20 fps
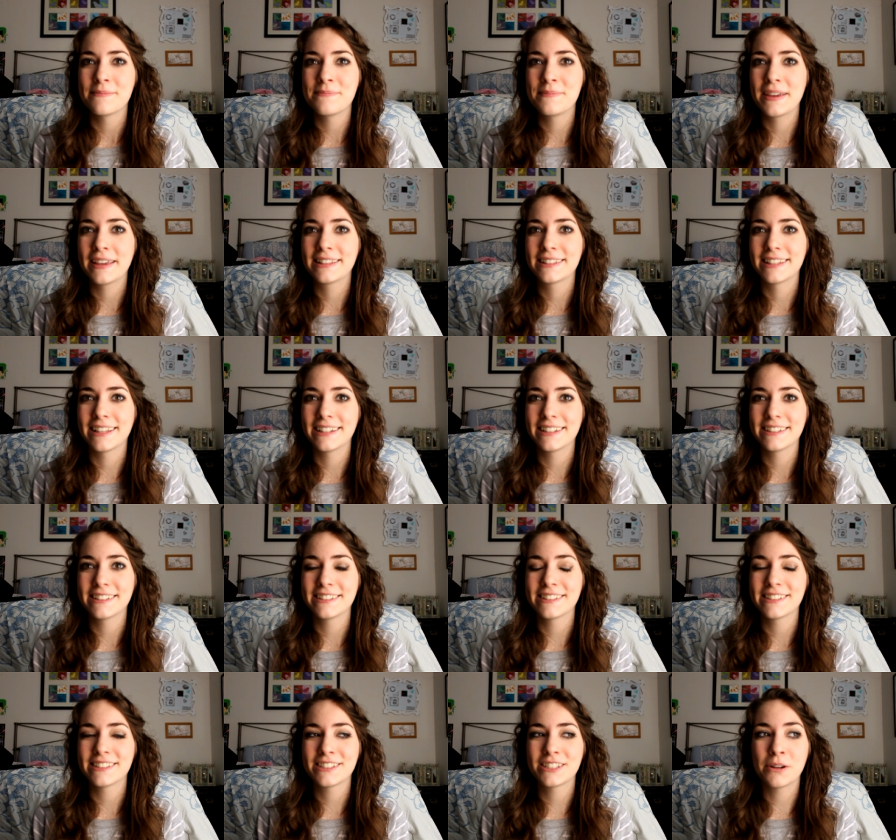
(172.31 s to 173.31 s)
makes it
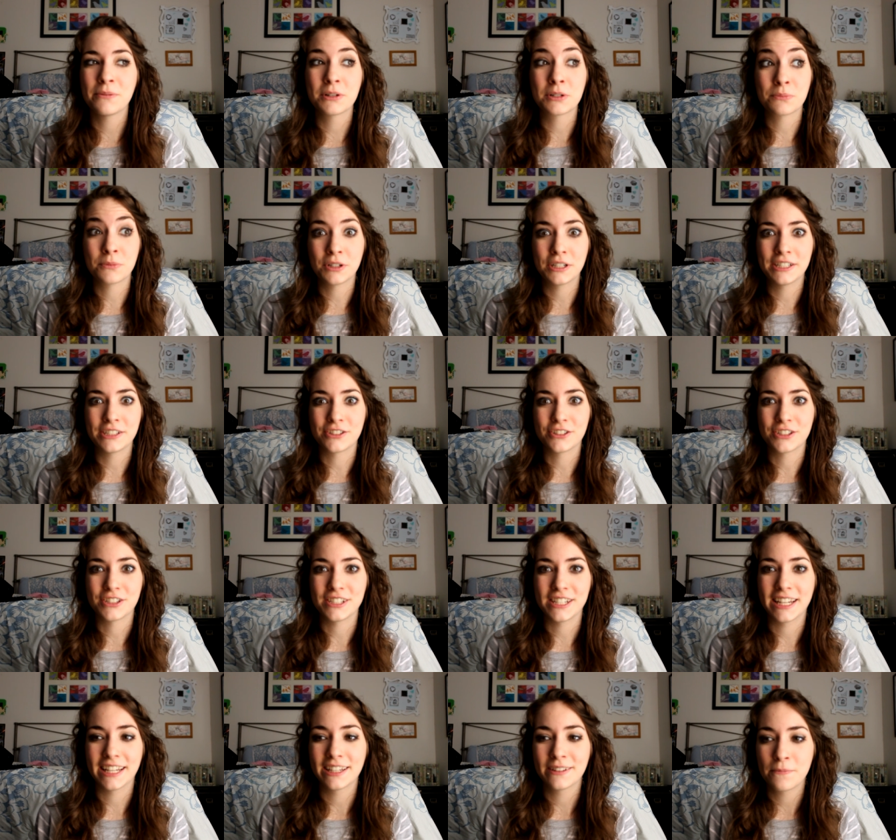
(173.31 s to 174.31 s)
so much more
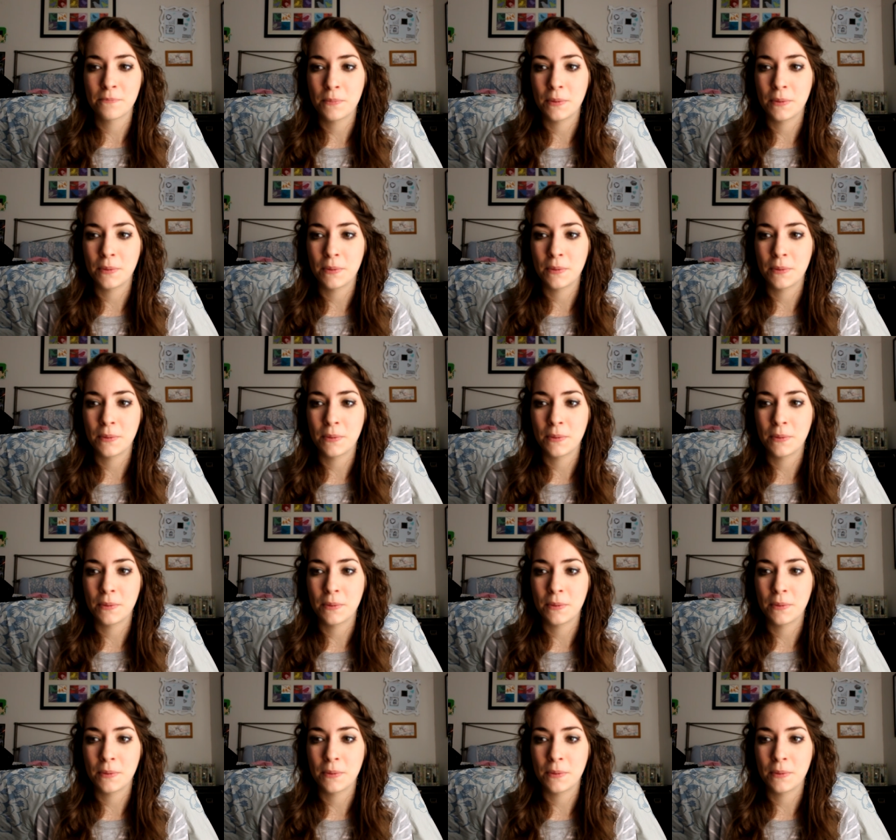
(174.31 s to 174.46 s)
interesting.